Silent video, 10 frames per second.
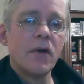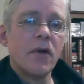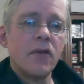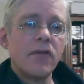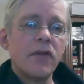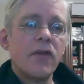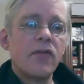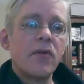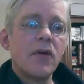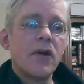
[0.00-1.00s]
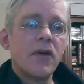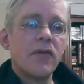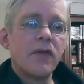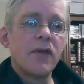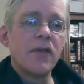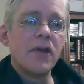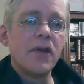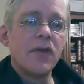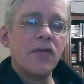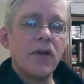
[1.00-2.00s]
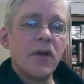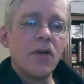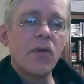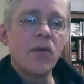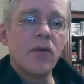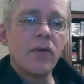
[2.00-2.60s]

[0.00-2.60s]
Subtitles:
So there's 3 notes in the G chord: